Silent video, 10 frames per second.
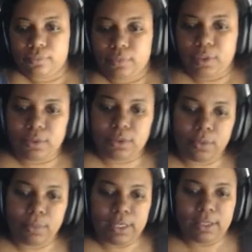There's so
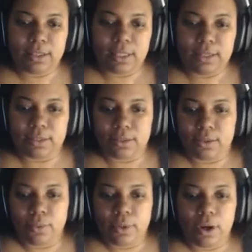many things
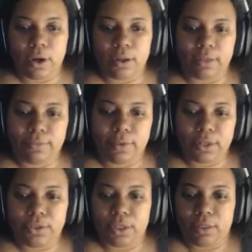going on that
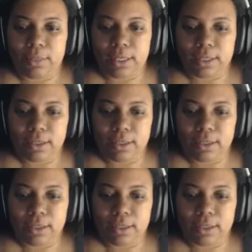frustrated me.